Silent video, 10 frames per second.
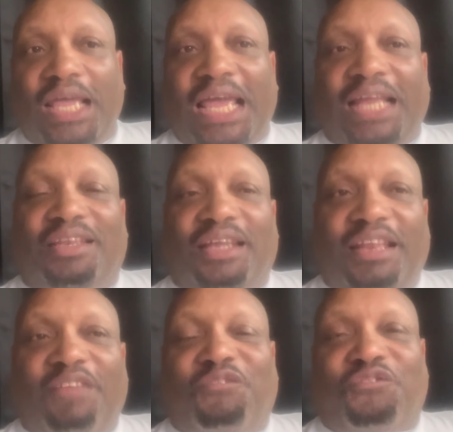And then
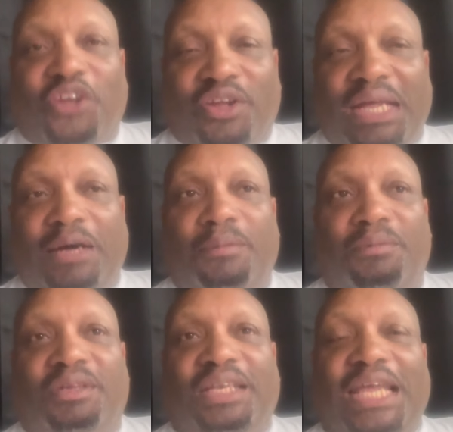they figured out
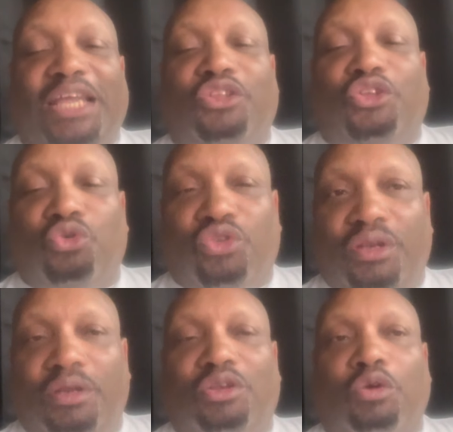that they can use
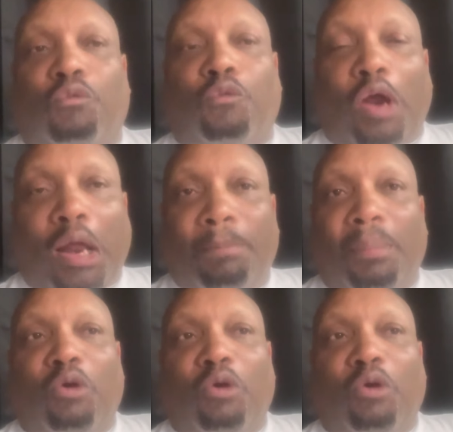it to rob